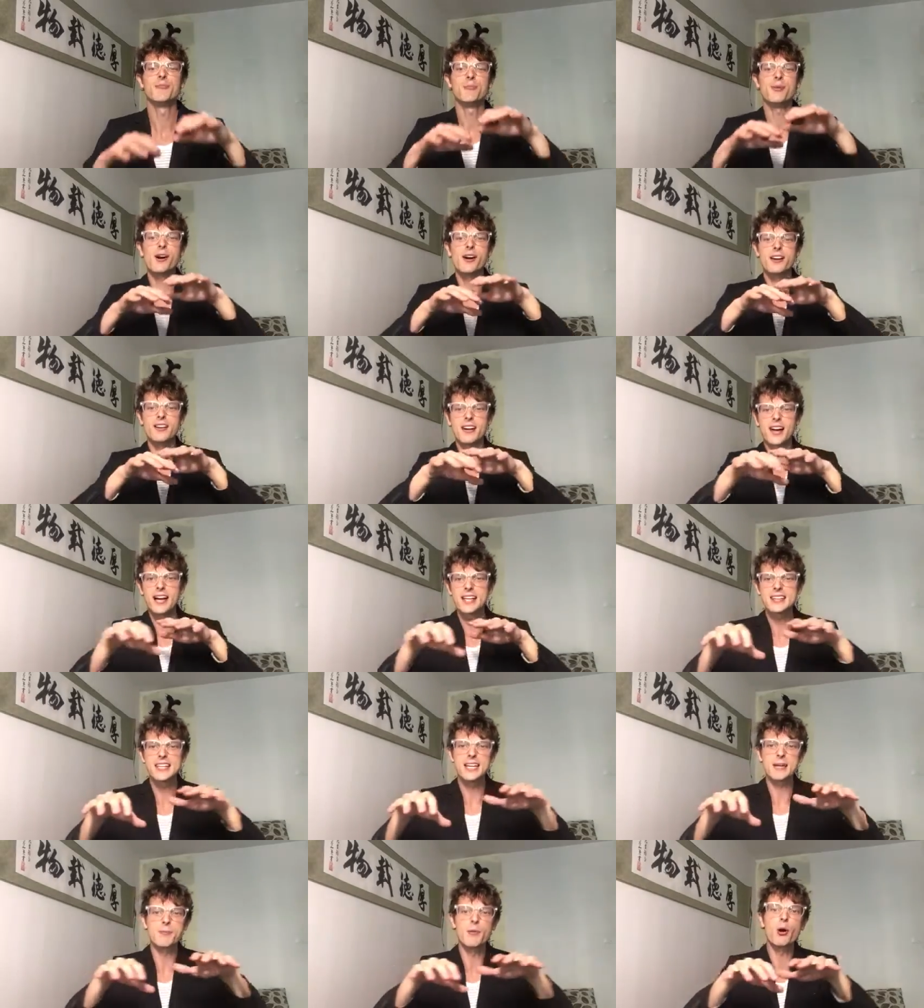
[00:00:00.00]
but I
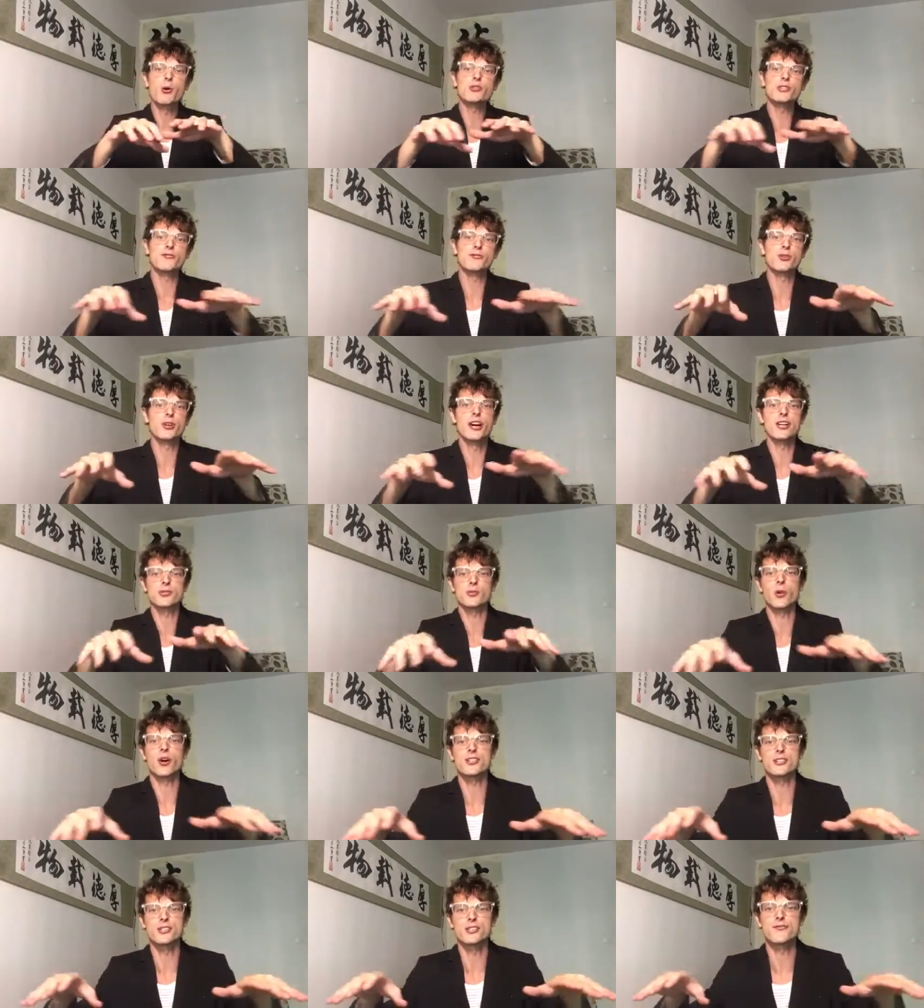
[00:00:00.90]
think most of you guys
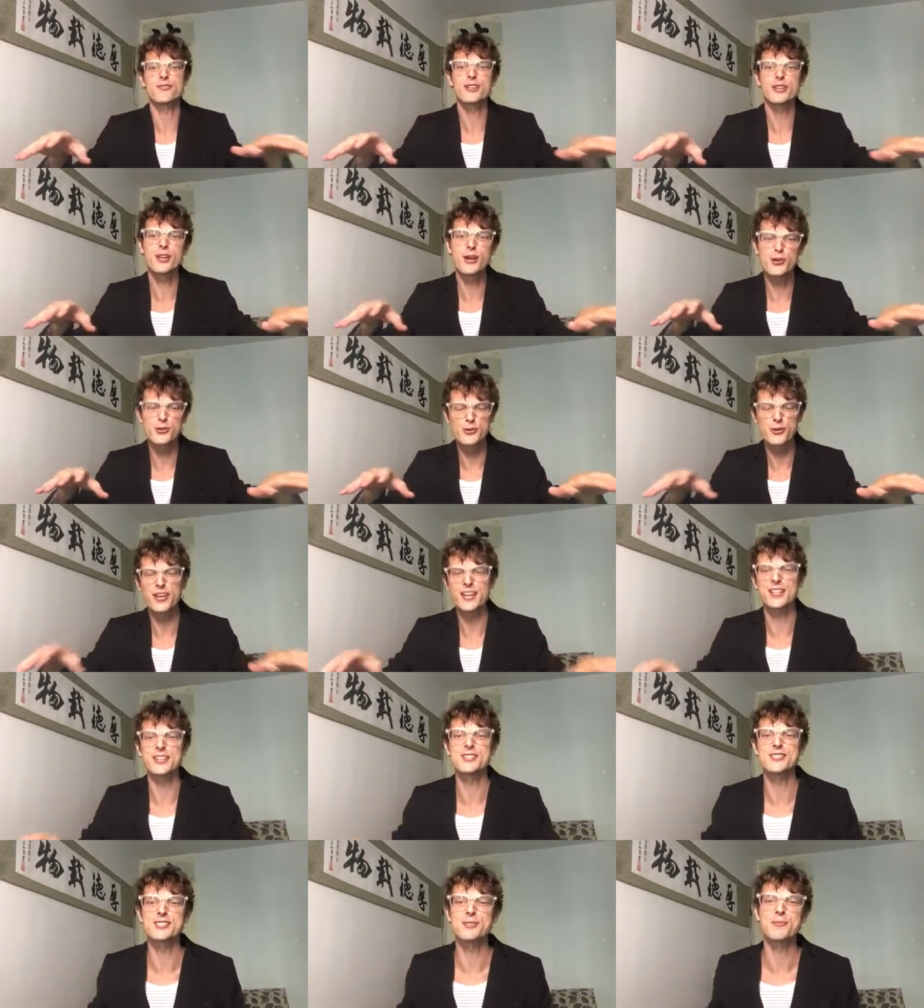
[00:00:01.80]
watching this video, you
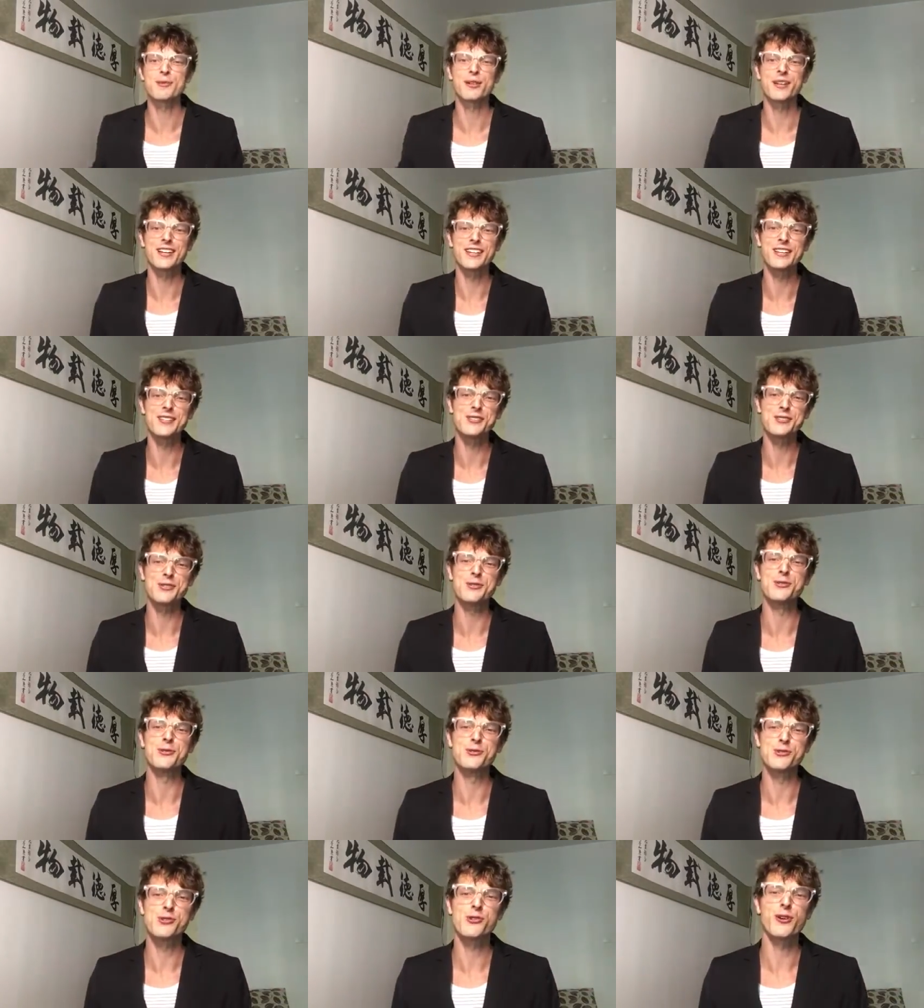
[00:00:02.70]
can assimilate and see
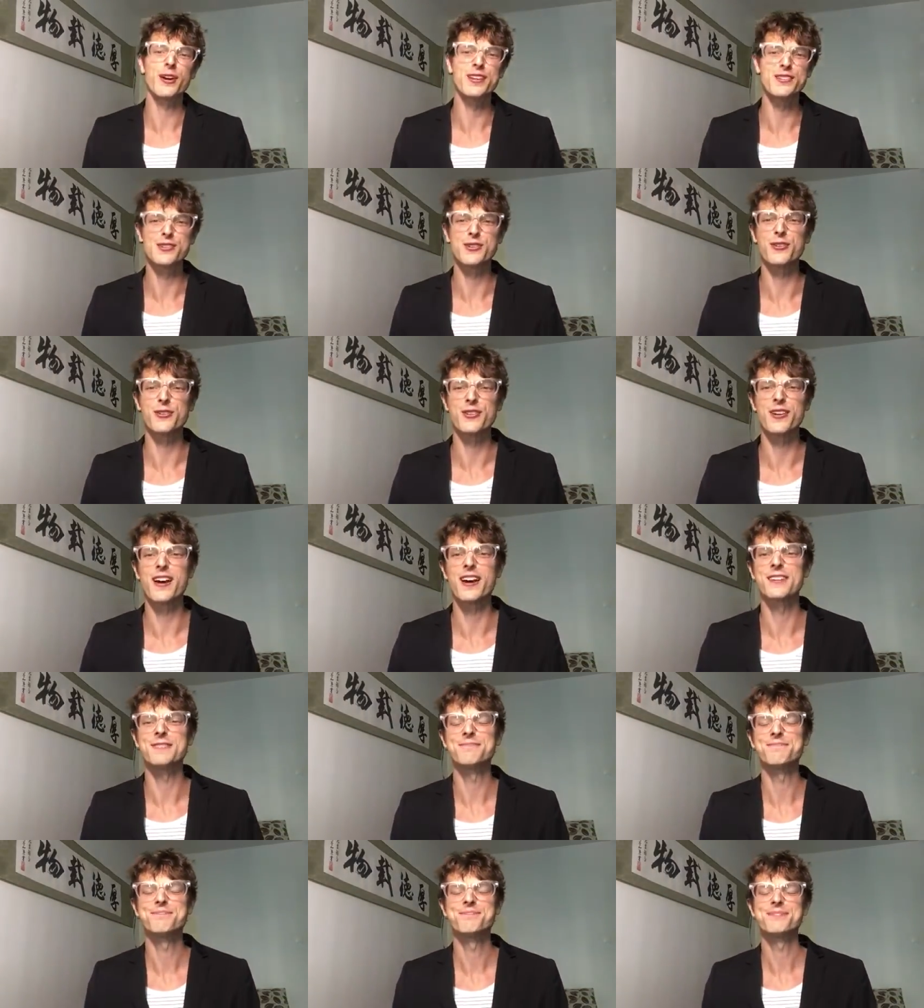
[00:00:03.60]
who's crazy or
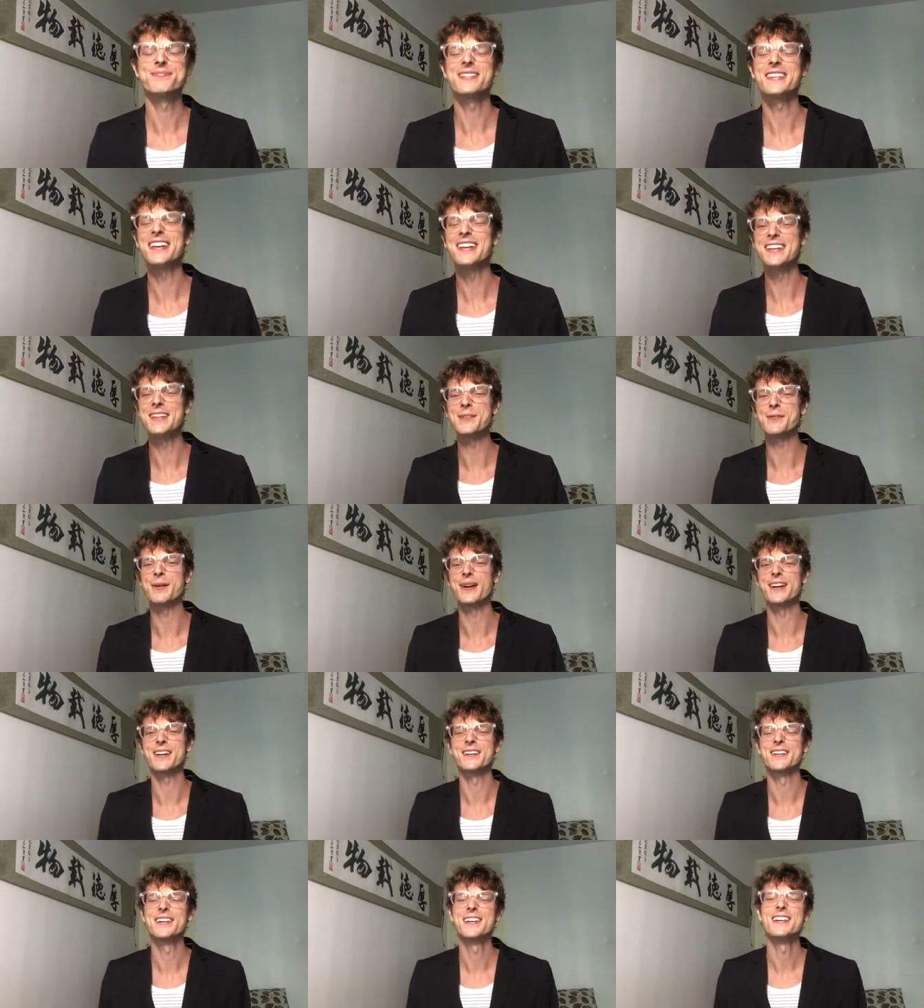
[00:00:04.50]
not.
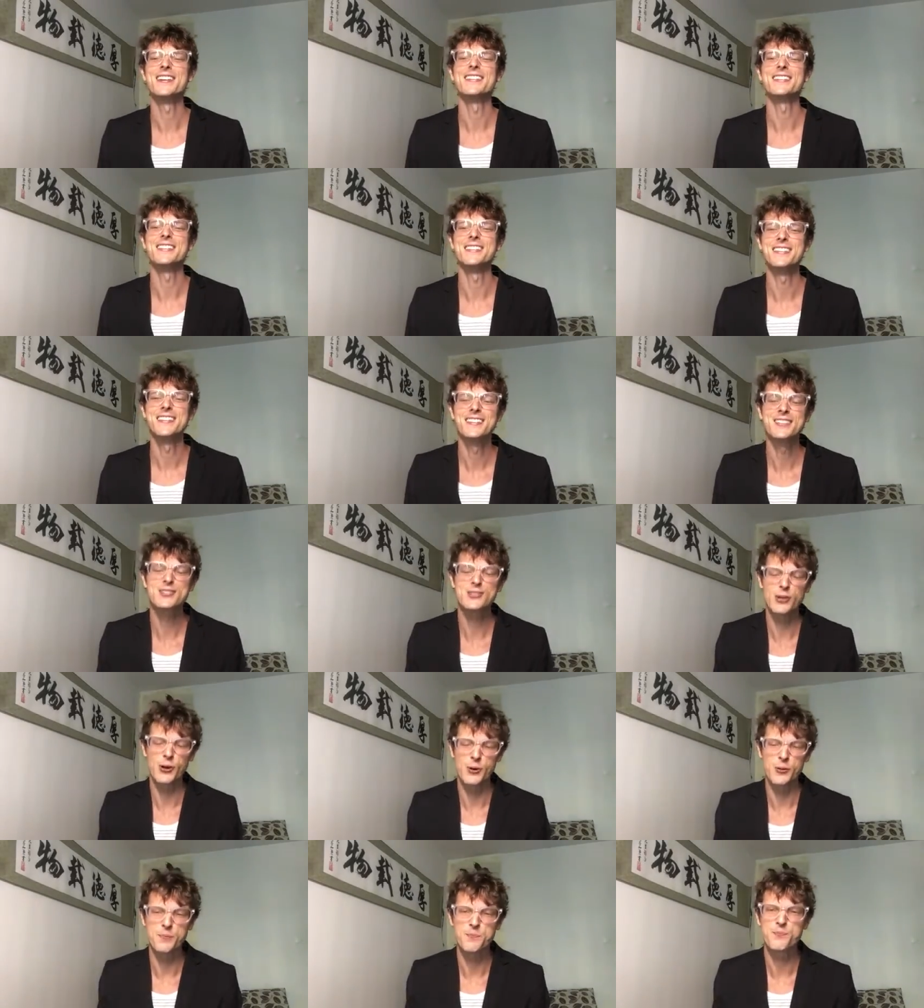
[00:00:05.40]
Anyway,
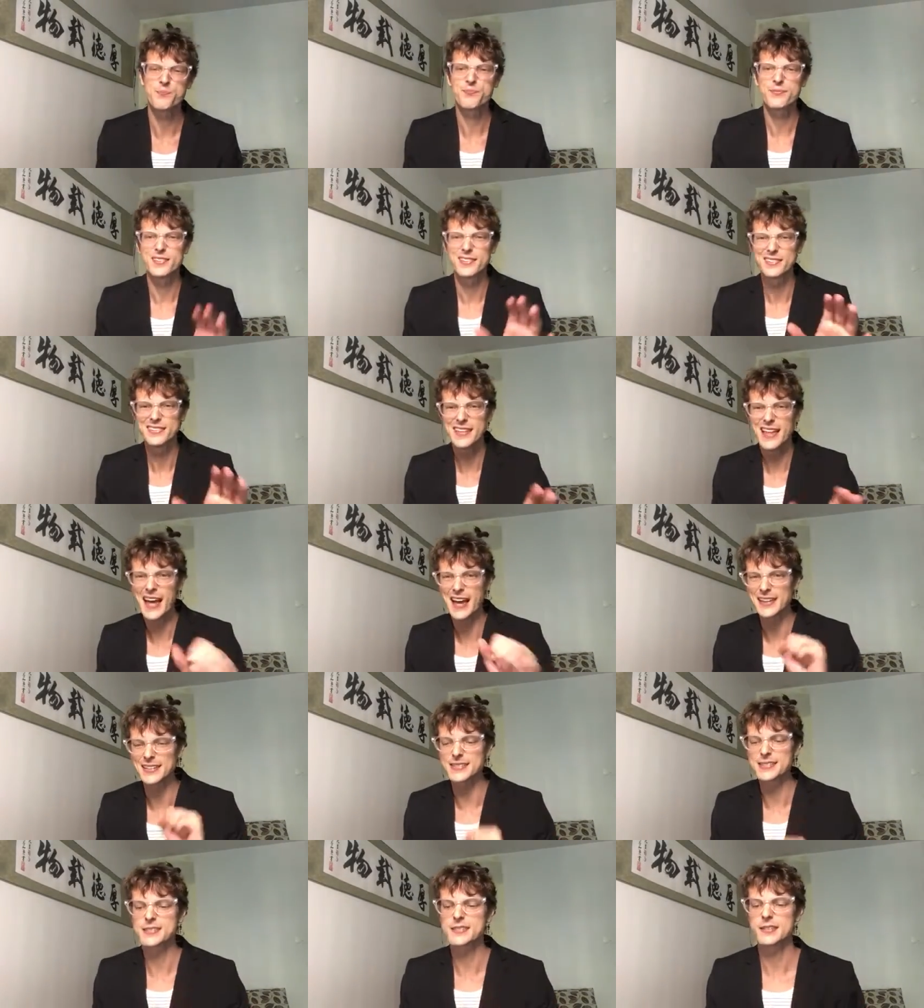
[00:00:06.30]
so
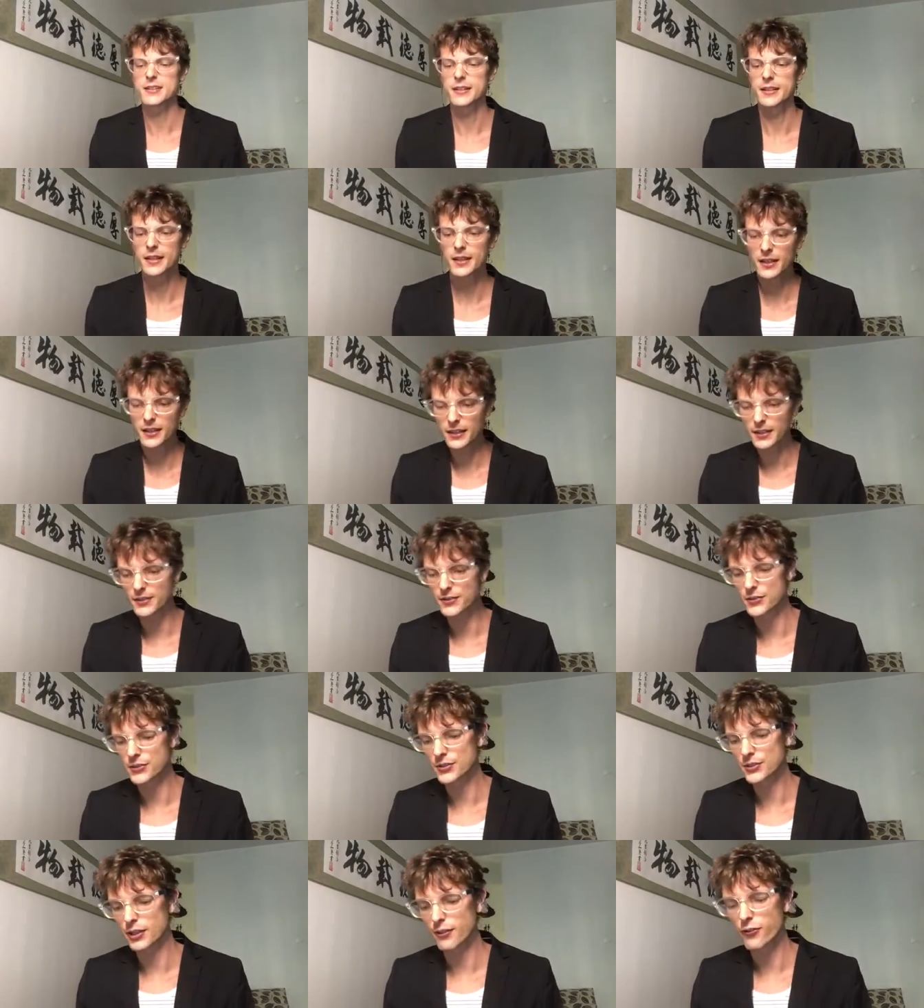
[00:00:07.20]
next
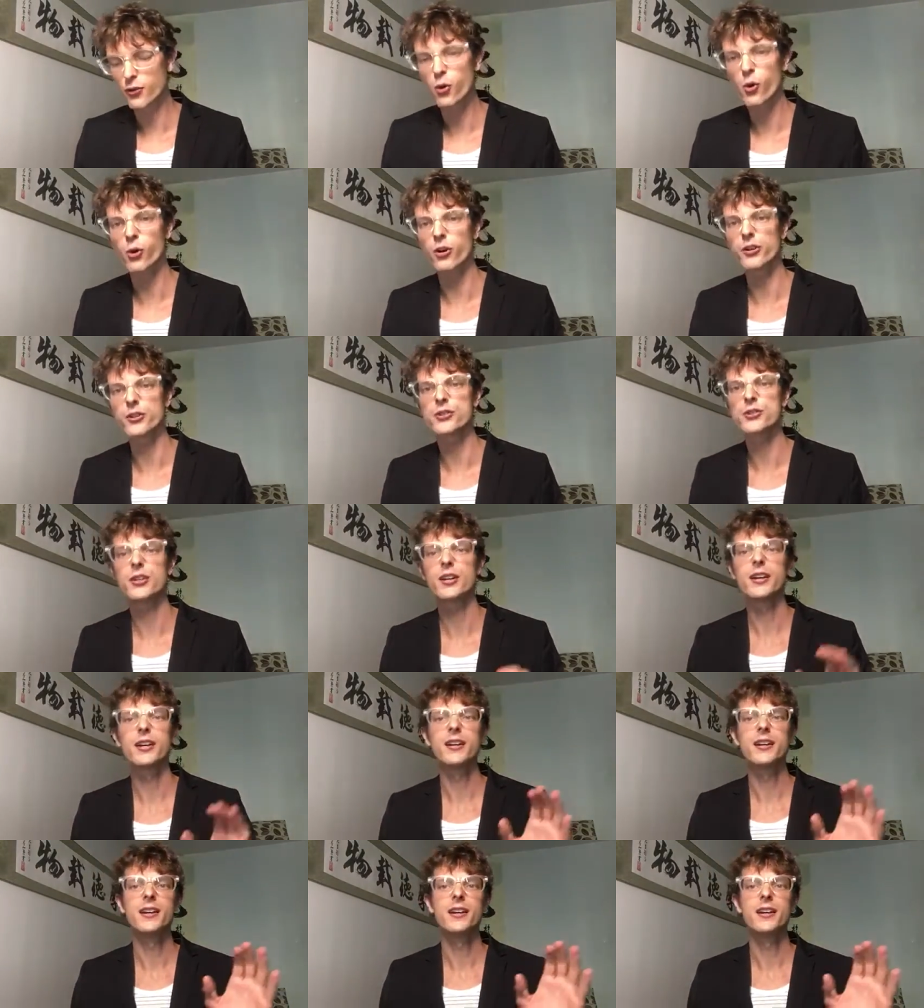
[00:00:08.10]
is, of course,